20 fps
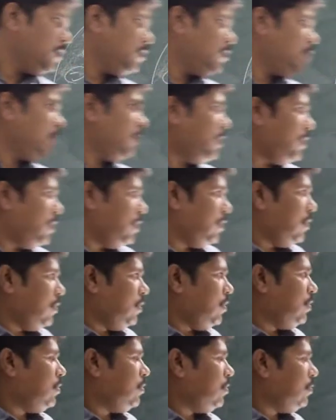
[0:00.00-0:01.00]
Then
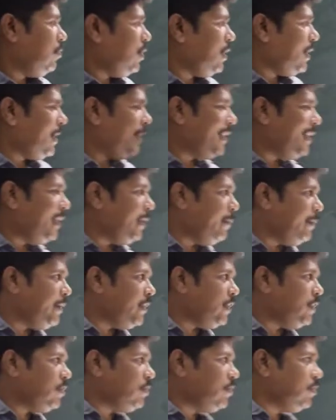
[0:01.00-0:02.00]
what are the
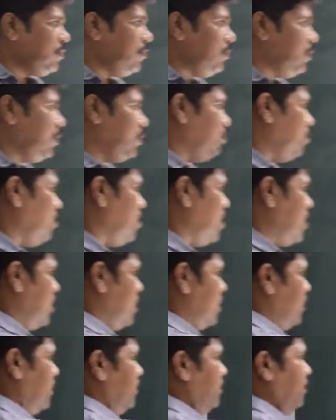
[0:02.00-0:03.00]
limitations of this
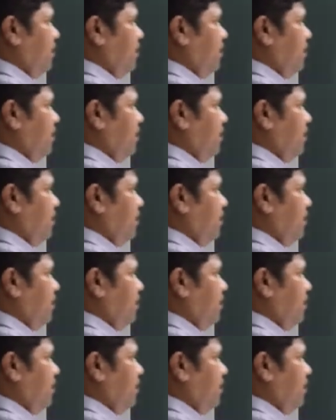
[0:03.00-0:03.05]
model?